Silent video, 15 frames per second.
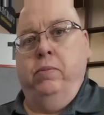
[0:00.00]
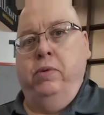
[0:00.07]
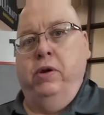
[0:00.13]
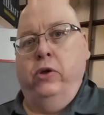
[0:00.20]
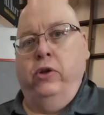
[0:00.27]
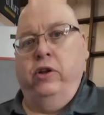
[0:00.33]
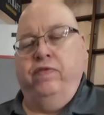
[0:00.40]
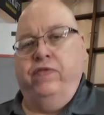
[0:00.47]

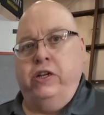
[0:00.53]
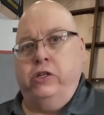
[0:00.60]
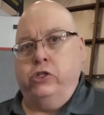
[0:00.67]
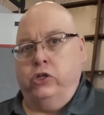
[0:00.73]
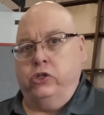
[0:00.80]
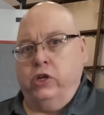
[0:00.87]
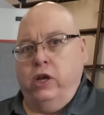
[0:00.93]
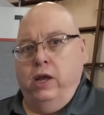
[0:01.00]
build and
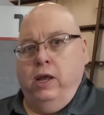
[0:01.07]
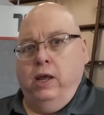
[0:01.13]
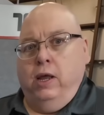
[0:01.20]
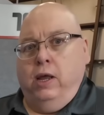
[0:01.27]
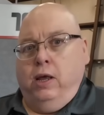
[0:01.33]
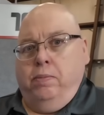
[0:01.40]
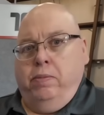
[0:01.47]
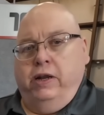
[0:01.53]
features,
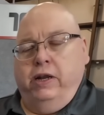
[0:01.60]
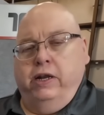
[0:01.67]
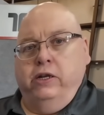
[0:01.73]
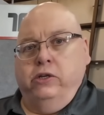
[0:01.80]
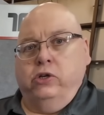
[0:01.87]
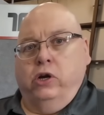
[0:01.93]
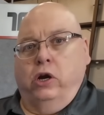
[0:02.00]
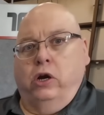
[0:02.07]
but it
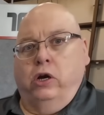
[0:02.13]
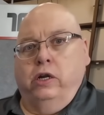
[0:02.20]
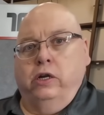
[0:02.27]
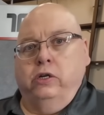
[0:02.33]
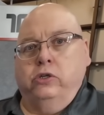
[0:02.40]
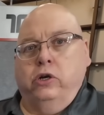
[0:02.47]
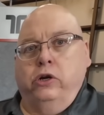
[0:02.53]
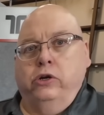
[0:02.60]
is our
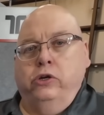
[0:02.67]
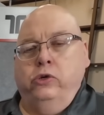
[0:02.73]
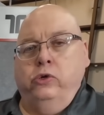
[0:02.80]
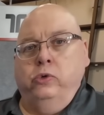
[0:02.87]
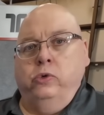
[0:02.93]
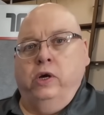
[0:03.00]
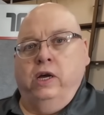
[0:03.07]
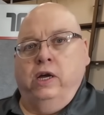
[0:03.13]

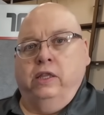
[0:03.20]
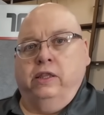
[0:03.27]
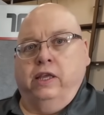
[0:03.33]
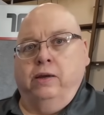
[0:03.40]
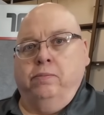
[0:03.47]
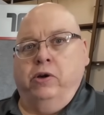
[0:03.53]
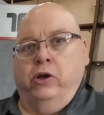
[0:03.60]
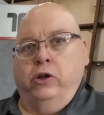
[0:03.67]
new
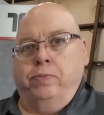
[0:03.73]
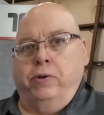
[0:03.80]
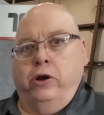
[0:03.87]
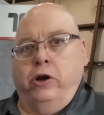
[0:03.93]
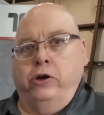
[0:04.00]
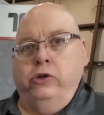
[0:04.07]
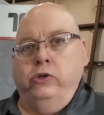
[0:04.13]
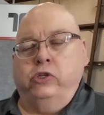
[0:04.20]
thing built upon
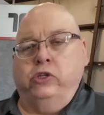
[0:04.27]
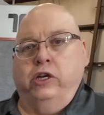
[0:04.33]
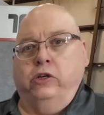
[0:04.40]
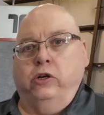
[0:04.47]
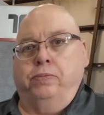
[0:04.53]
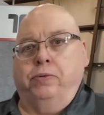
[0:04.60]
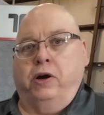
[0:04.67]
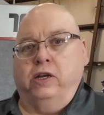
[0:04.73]
our new
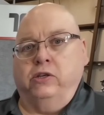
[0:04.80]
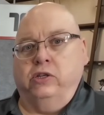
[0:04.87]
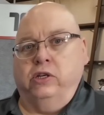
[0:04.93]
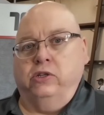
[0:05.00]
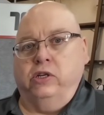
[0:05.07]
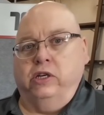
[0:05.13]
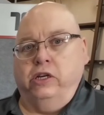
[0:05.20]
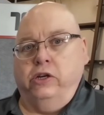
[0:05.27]
signal
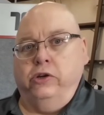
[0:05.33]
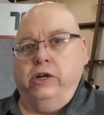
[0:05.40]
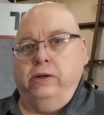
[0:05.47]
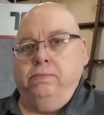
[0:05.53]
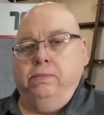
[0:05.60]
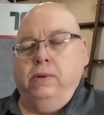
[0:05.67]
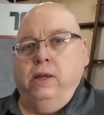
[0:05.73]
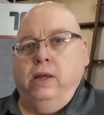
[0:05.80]
processing unit.
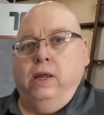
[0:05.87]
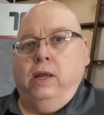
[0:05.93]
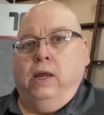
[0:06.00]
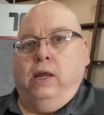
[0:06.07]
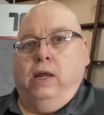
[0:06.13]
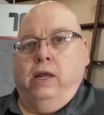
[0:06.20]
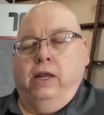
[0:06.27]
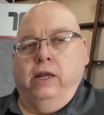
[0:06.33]

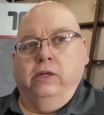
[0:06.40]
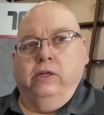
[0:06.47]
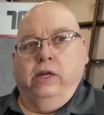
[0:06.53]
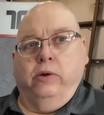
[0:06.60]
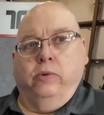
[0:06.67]
It